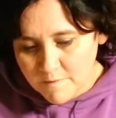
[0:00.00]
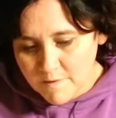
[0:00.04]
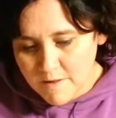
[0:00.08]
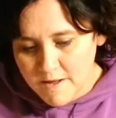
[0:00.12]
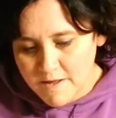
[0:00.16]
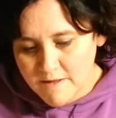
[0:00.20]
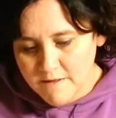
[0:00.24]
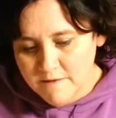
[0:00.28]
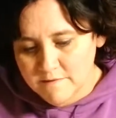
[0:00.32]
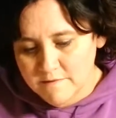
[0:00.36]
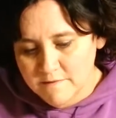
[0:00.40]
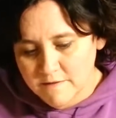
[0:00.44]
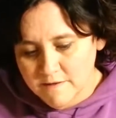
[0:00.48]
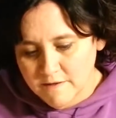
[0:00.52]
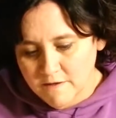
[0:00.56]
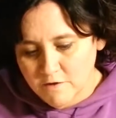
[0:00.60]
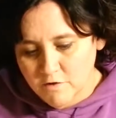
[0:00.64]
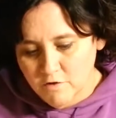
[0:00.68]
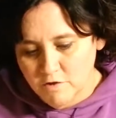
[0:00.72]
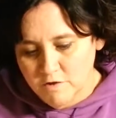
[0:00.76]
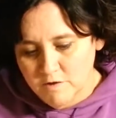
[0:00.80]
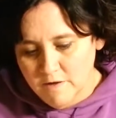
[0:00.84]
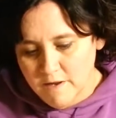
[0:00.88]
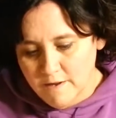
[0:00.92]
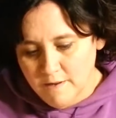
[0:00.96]
And it
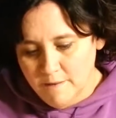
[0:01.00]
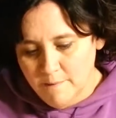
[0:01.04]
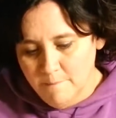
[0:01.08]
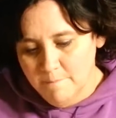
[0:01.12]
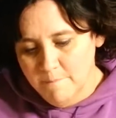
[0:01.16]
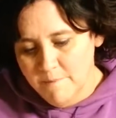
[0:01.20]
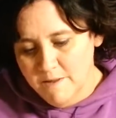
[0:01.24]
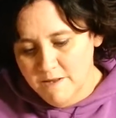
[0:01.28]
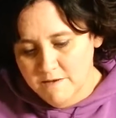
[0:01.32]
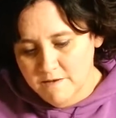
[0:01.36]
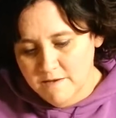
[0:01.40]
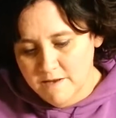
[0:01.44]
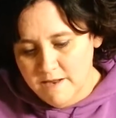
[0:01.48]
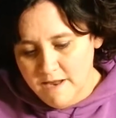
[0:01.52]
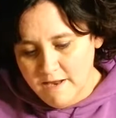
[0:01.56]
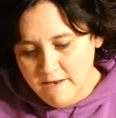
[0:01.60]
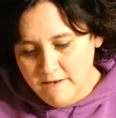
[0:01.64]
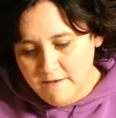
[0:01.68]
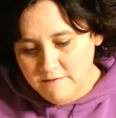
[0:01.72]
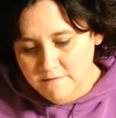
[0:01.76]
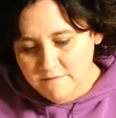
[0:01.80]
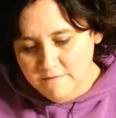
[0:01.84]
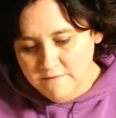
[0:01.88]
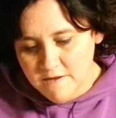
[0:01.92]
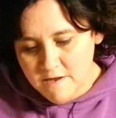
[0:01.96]
could
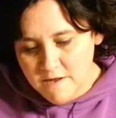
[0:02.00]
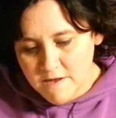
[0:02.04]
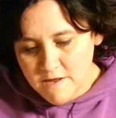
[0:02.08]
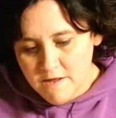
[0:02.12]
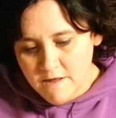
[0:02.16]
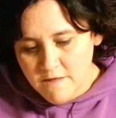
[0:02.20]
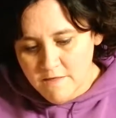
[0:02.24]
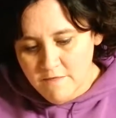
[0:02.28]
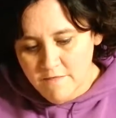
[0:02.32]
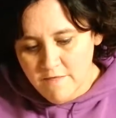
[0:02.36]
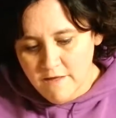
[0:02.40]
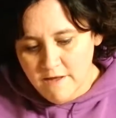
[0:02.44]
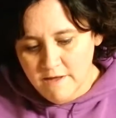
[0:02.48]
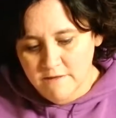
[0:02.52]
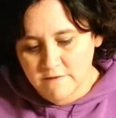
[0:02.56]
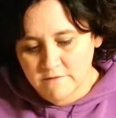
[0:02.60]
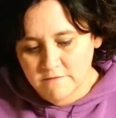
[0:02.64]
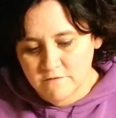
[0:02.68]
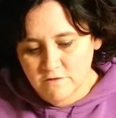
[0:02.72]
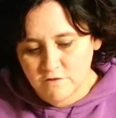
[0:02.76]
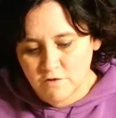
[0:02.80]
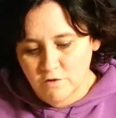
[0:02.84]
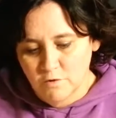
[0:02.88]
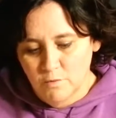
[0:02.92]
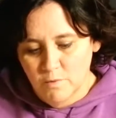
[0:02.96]
indicate
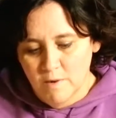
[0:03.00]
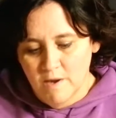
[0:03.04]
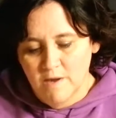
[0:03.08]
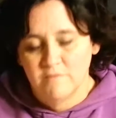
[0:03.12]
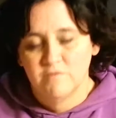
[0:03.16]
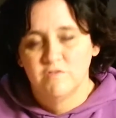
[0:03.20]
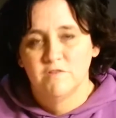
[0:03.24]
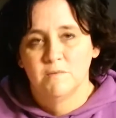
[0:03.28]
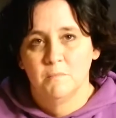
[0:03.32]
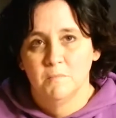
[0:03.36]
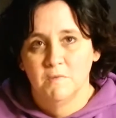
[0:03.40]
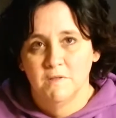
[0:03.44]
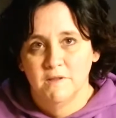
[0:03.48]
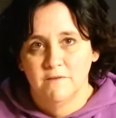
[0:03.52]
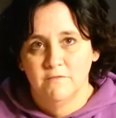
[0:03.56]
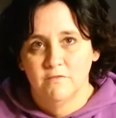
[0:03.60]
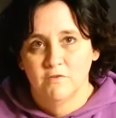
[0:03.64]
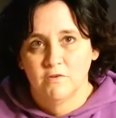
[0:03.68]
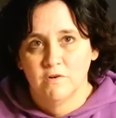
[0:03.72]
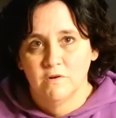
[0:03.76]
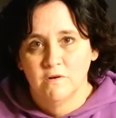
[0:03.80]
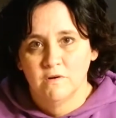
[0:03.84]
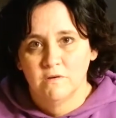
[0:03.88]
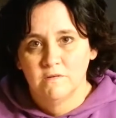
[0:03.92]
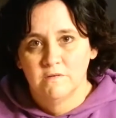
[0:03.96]
that you have some
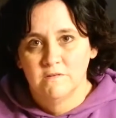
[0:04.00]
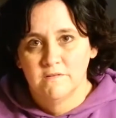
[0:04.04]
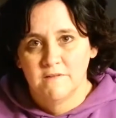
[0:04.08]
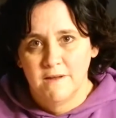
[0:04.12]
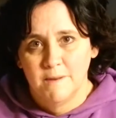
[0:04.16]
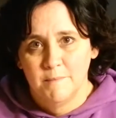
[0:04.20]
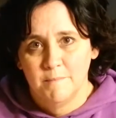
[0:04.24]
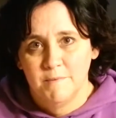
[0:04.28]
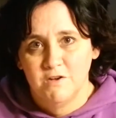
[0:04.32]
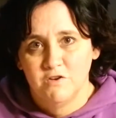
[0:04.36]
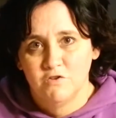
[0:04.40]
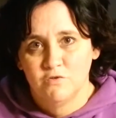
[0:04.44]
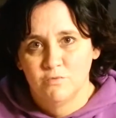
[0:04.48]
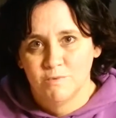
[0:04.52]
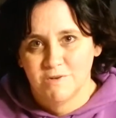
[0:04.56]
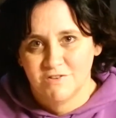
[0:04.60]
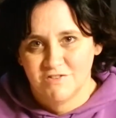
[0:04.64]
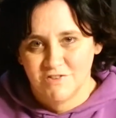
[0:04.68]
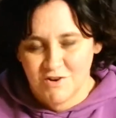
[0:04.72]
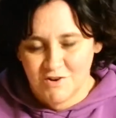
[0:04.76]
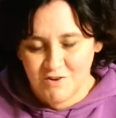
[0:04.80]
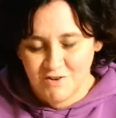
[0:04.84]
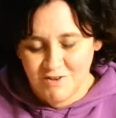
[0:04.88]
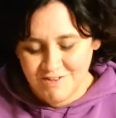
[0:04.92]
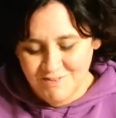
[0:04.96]
liver damage,
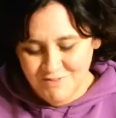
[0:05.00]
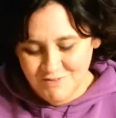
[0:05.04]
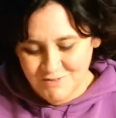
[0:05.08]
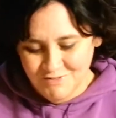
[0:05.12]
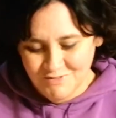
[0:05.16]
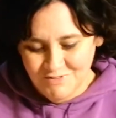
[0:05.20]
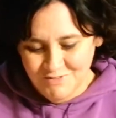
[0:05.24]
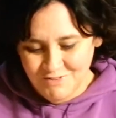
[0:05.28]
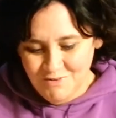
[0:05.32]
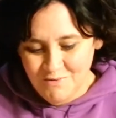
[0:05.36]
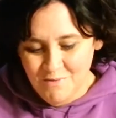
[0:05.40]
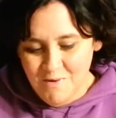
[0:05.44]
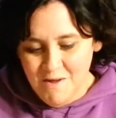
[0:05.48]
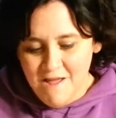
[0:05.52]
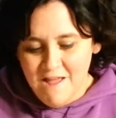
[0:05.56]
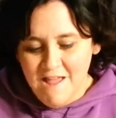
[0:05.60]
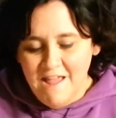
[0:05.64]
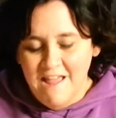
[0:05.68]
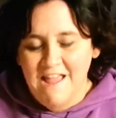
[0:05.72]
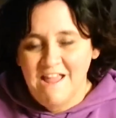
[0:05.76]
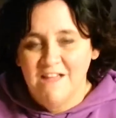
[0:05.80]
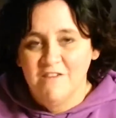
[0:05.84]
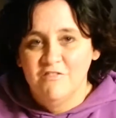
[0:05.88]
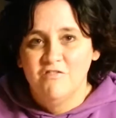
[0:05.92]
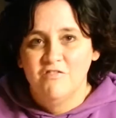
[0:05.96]
which I already told you.
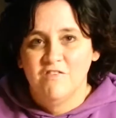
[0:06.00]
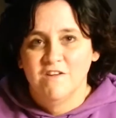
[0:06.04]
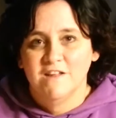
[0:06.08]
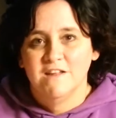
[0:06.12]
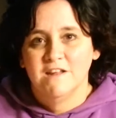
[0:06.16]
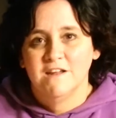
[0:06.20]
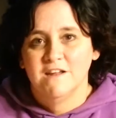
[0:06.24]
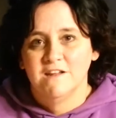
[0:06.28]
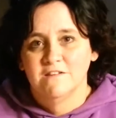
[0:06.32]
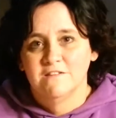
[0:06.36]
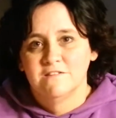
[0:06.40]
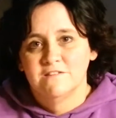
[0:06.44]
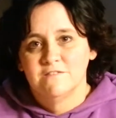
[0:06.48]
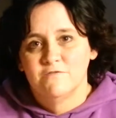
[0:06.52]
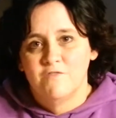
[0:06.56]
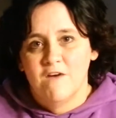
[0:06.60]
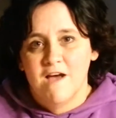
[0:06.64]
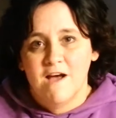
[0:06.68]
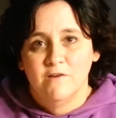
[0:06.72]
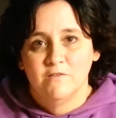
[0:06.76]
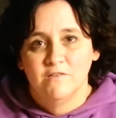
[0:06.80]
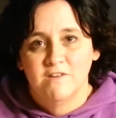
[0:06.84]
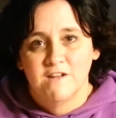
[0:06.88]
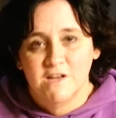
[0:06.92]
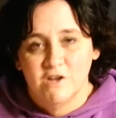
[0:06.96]
If it is
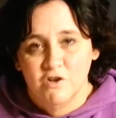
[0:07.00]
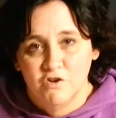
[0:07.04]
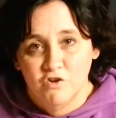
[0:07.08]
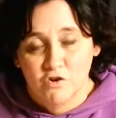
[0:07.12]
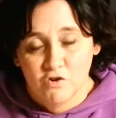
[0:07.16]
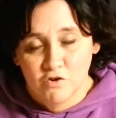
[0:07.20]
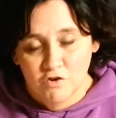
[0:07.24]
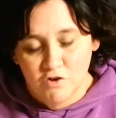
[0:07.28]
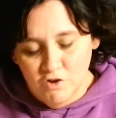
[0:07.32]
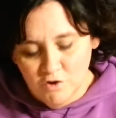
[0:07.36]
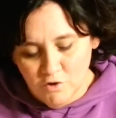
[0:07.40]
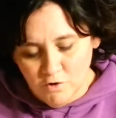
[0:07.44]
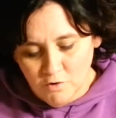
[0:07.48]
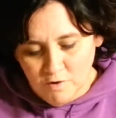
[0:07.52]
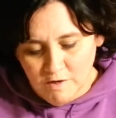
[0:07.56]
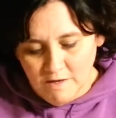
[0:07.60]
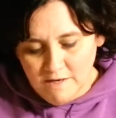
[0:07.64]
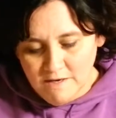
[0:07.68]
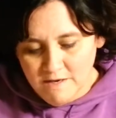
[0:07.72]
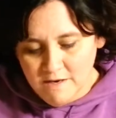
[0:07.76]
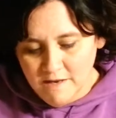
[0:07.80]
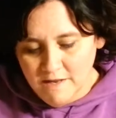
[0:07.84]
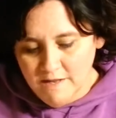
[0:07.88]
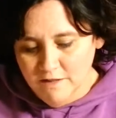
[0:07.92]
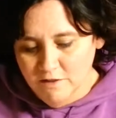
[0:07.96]
found in your
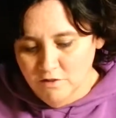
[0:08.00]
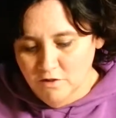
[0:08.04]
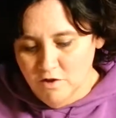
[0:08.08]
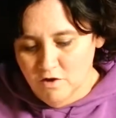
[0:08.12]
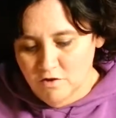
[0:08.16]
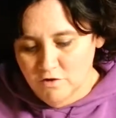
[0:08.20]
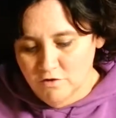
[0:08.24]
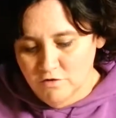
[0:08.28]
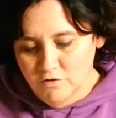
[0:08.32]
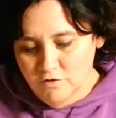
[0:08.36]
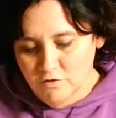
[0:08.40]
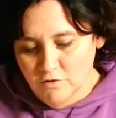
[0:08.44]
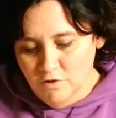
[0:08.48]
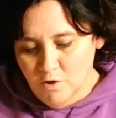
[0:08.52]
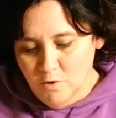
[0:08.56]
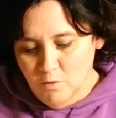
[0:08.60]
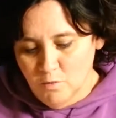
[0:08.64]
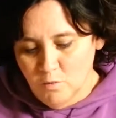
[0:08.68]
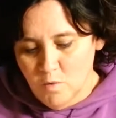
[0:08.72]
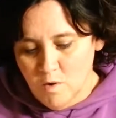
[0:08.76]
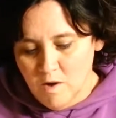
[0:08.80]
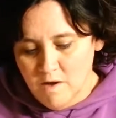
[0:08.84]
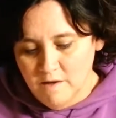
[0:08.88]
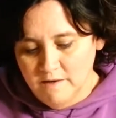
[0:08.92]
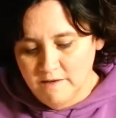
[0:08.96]
urine in low
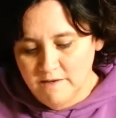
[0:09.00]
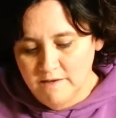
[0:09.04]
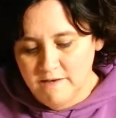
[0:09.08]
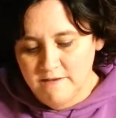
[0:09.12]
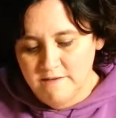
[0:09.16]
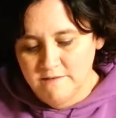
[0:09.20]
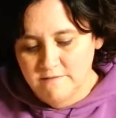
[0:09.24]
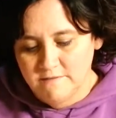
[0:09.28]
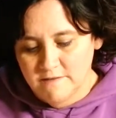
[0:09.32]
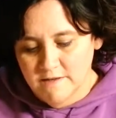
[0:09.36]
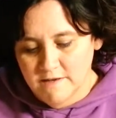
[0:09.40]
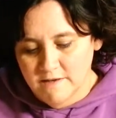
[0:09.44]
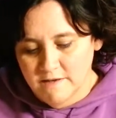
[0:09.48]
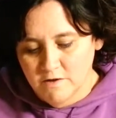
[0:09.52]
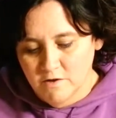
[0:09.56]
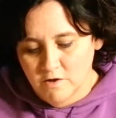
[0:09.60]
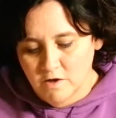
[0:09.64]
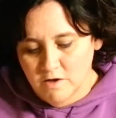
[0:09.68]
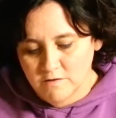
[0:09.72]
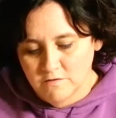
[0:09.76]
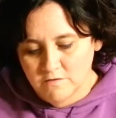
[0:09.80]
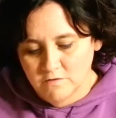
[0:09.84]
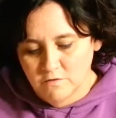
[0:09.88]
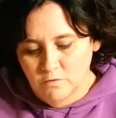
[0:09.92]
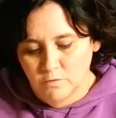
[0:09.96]
quantities, it could
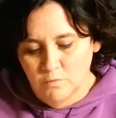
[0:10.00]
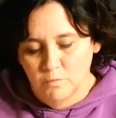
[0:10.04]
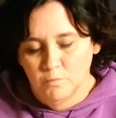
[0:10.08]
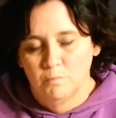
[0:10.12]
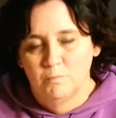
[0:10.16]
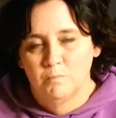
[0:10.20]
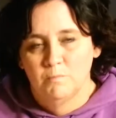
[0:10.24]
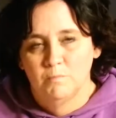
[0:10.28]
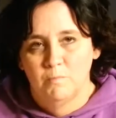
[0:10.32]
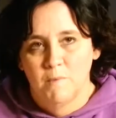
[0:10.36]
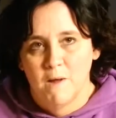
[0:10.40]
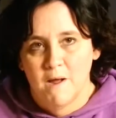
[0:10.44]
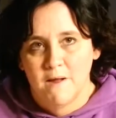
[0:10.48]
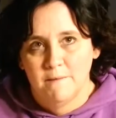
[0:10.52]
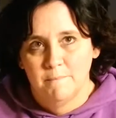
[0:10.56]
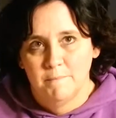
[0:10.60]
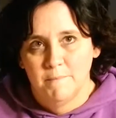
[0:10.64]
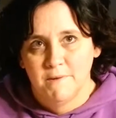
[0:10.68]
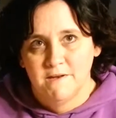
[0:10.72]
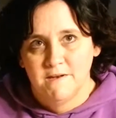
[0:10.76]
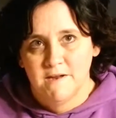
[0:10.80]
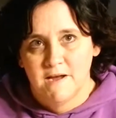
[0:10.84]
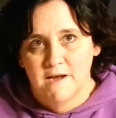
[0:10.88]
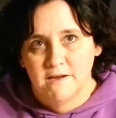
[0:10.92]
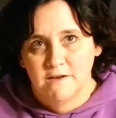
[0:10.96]
also
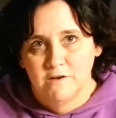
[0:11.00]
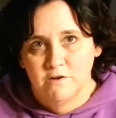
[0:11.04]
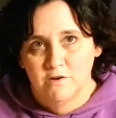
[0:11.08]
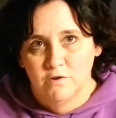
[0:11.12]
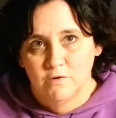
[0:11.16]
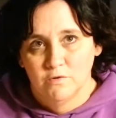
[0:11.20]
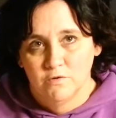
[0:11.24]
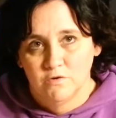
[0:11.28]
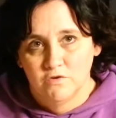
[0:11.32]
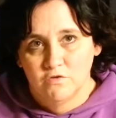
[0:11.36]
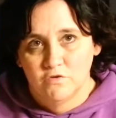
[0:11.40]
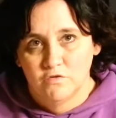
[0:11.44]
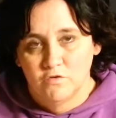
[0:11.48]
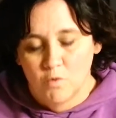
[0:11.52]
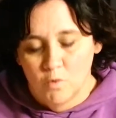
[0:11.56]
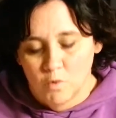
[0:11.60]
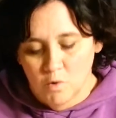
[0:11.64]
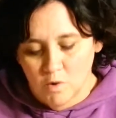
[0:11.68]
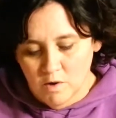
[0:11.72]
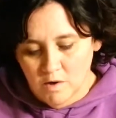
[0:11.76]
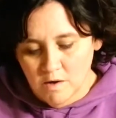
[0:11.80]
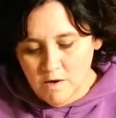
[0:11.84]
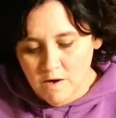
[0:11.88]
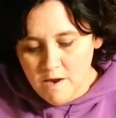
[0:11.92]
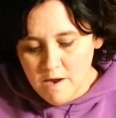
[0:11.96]
be diagnosed
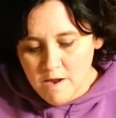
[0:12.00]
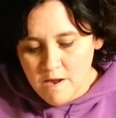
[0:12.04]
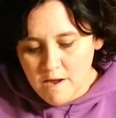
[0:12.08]
for